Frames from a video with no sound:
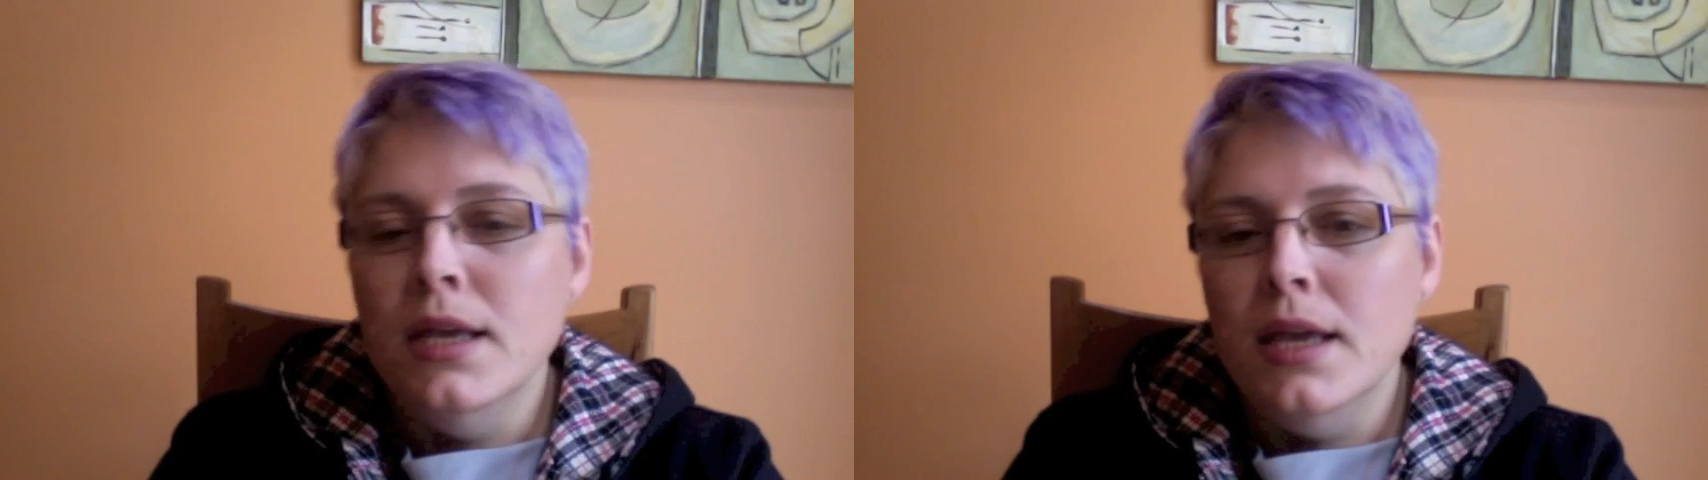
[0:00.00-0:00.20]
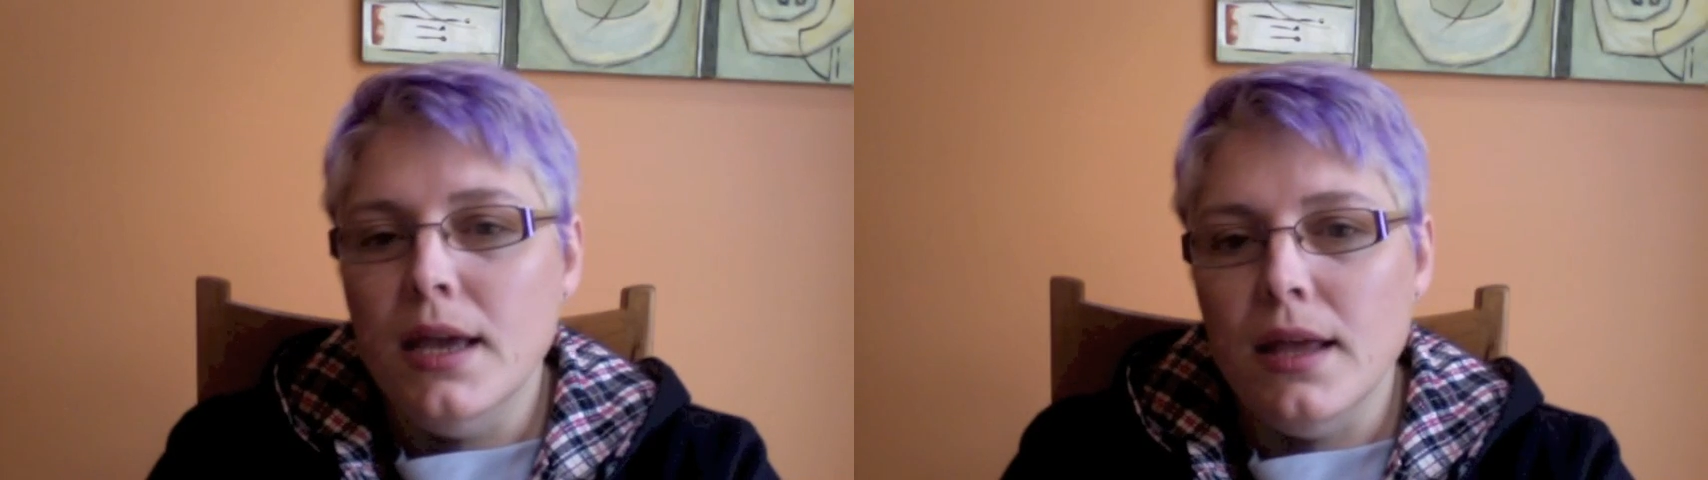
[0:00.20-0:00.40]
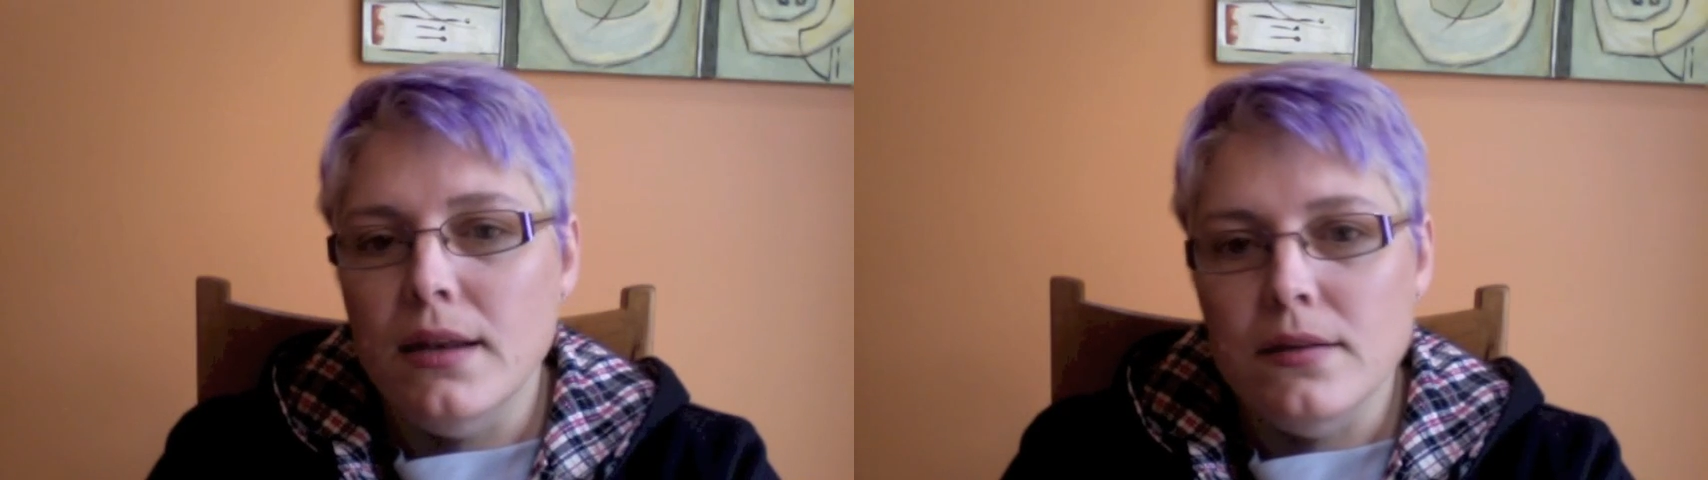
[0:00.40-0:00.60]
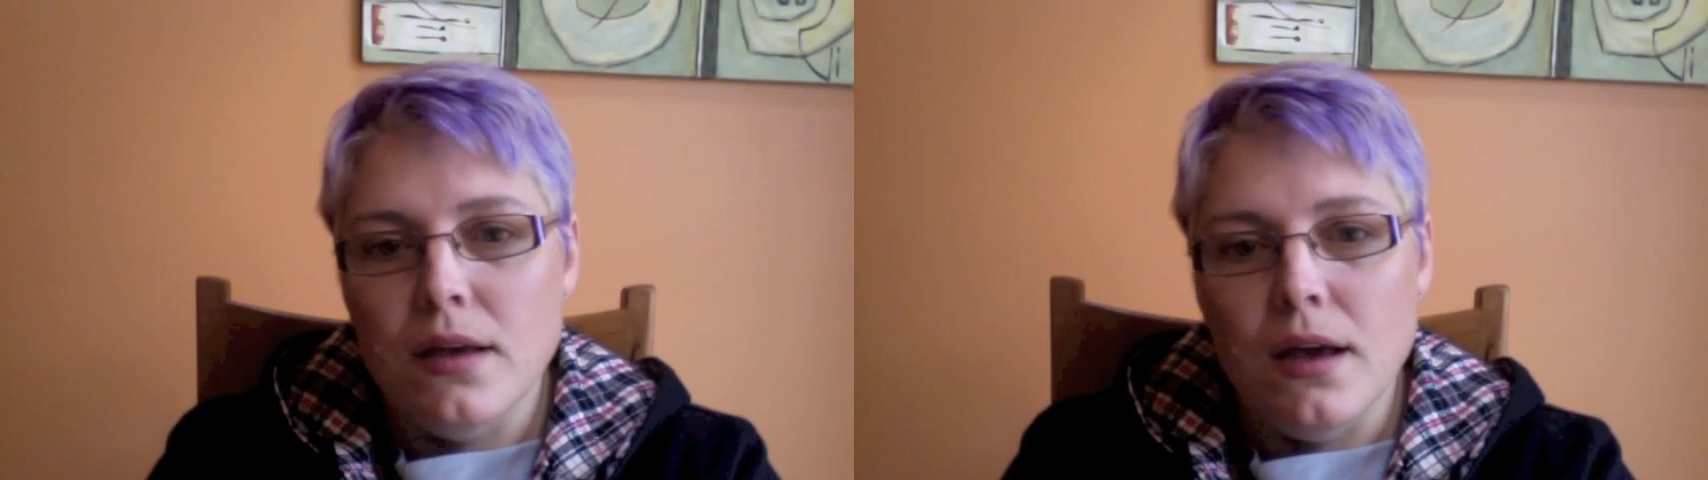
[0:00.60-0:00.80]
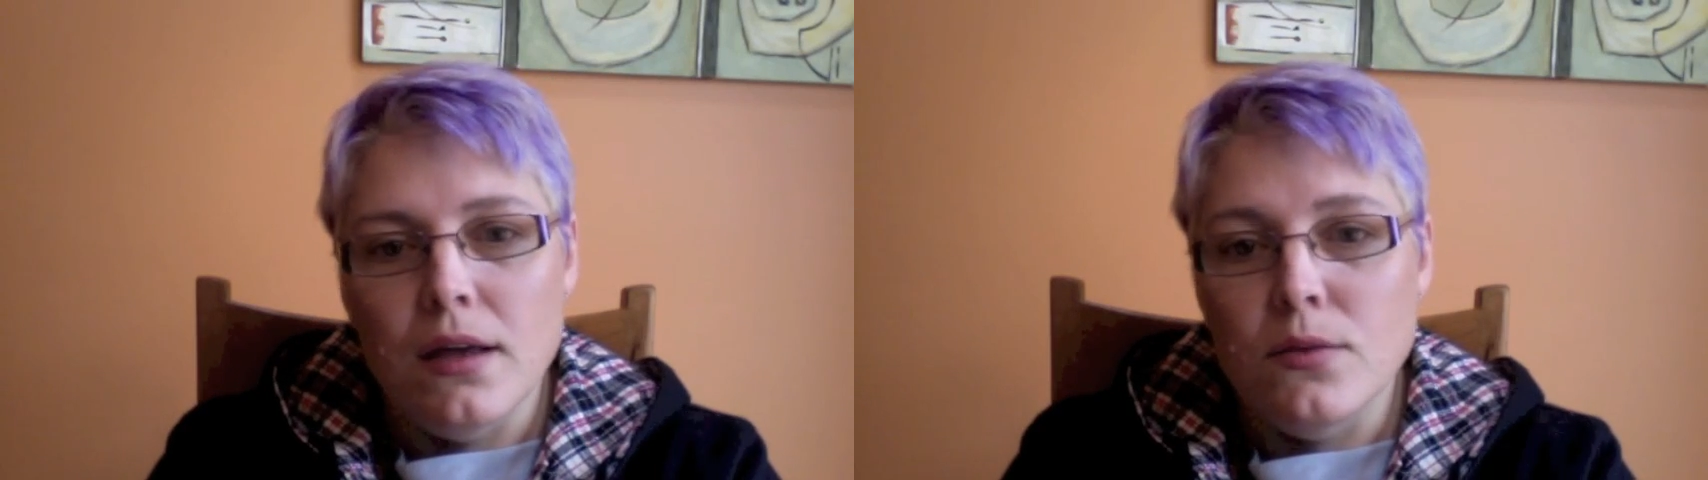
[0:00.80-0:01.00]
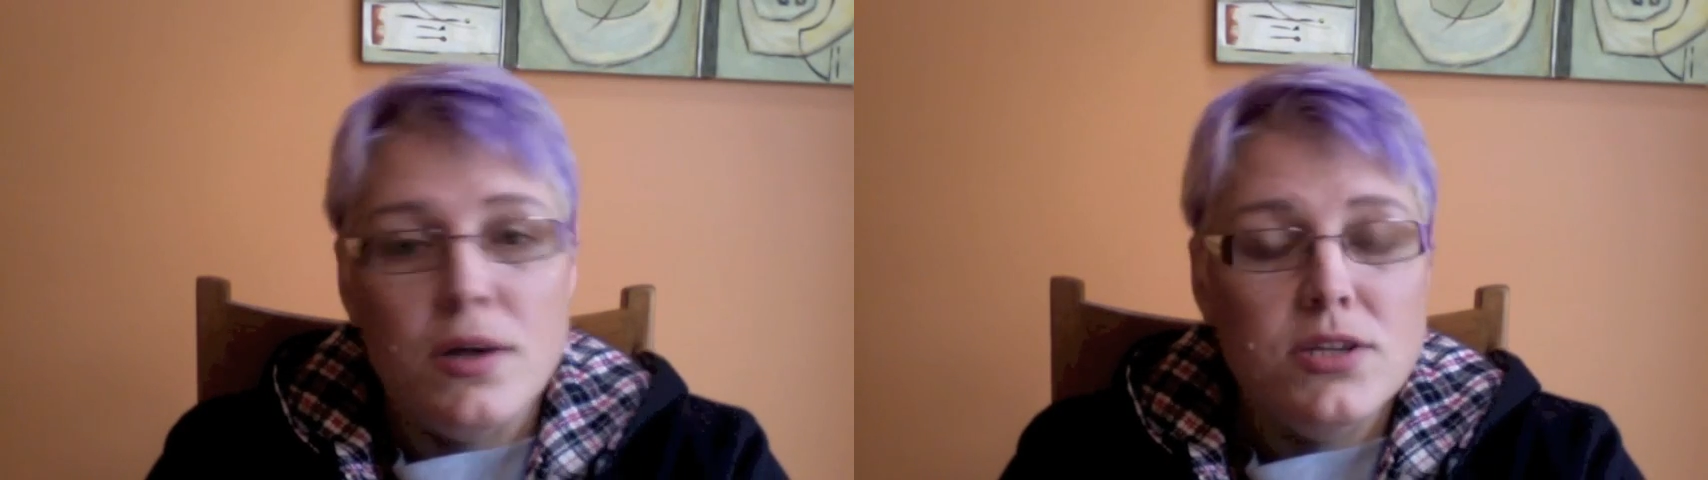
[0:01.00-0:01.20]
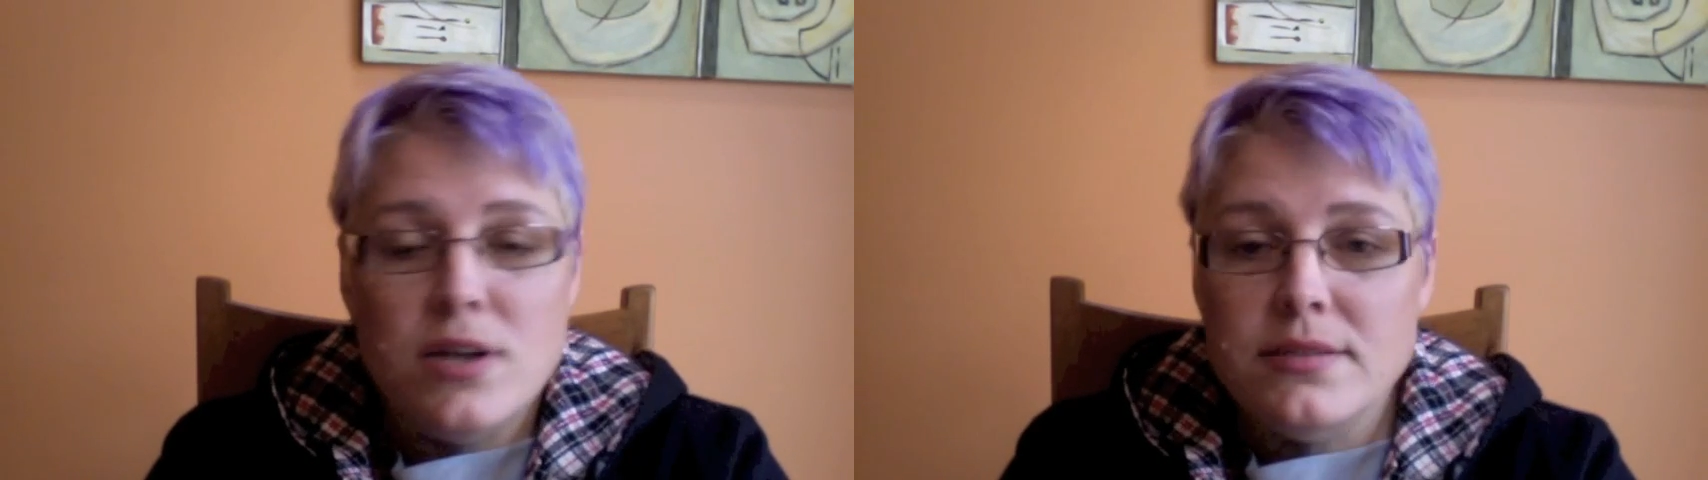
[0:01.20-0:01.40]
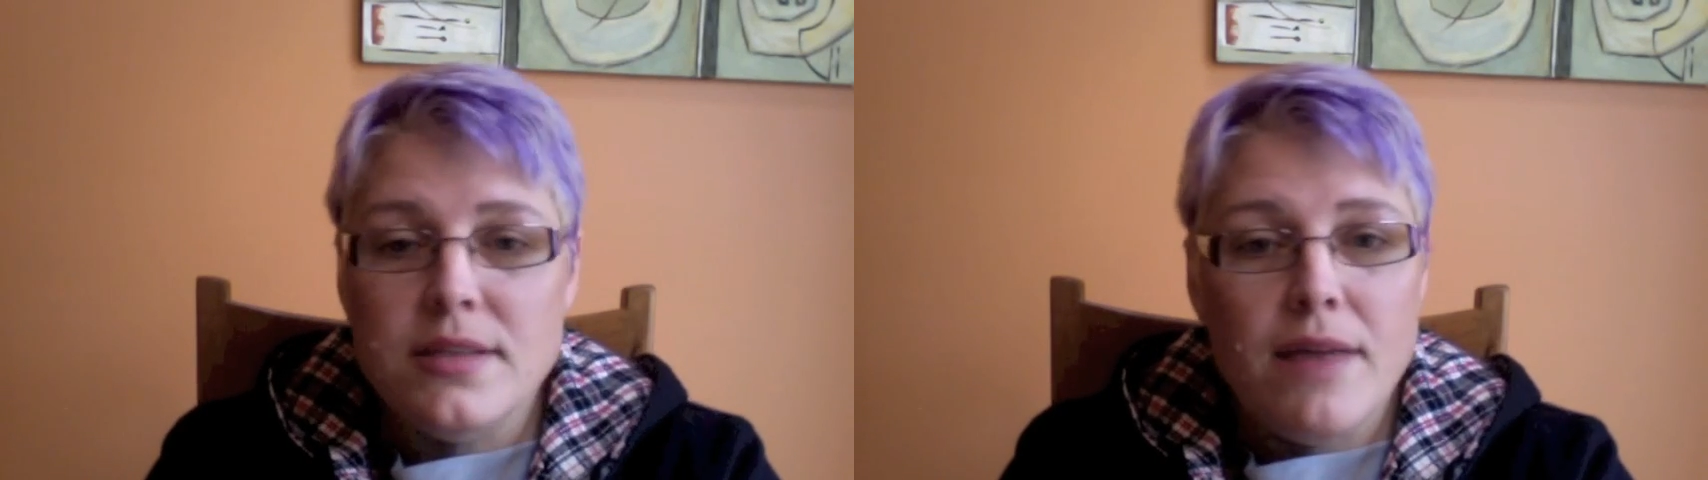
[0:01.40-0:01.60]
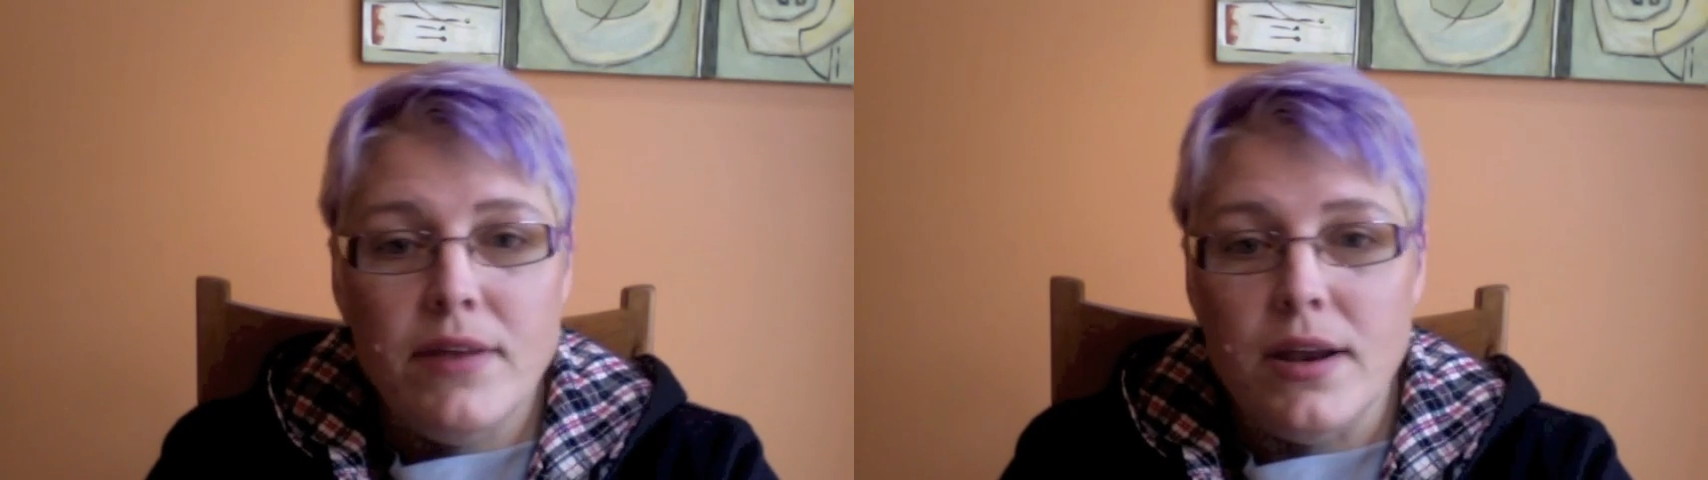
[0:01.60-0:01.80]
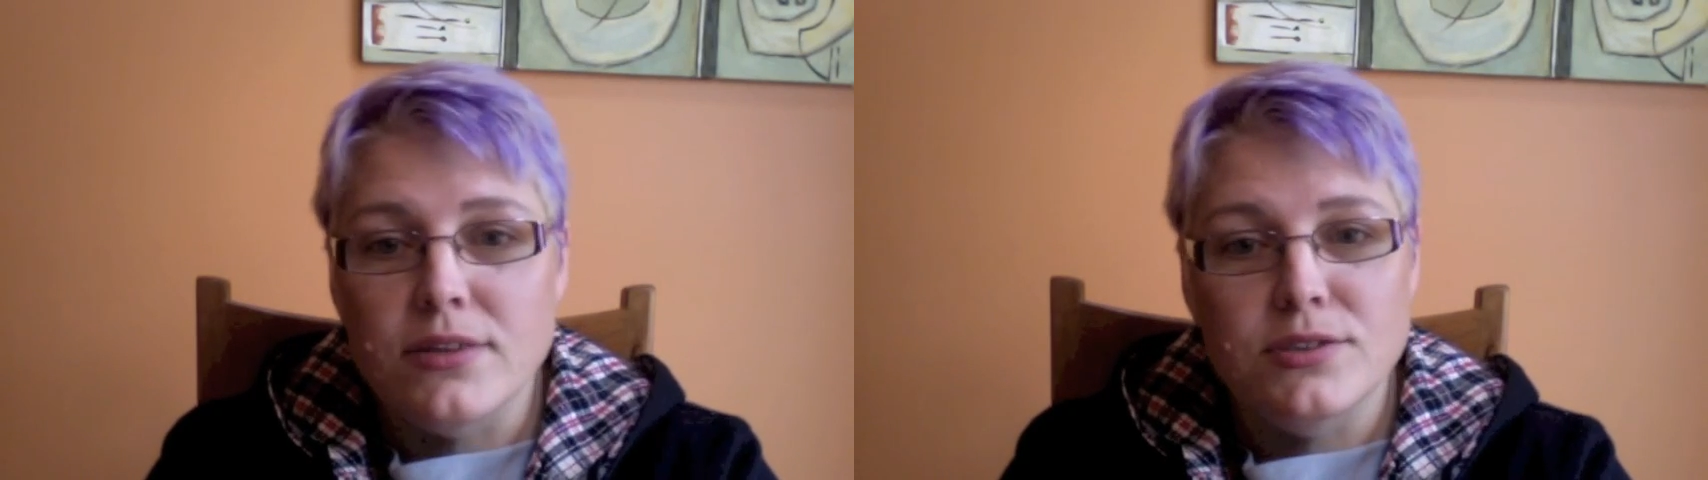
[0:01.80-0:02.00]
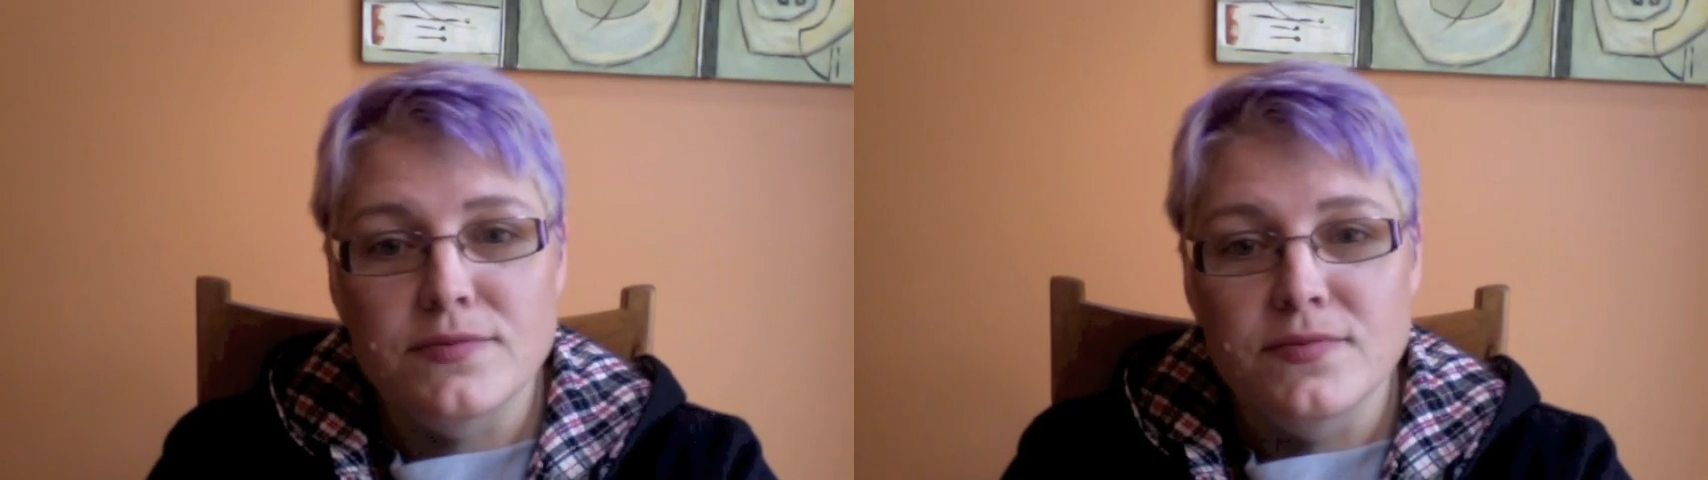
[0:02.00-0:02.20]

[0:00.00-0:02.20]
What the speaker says: And the Watchtower's laughing at you.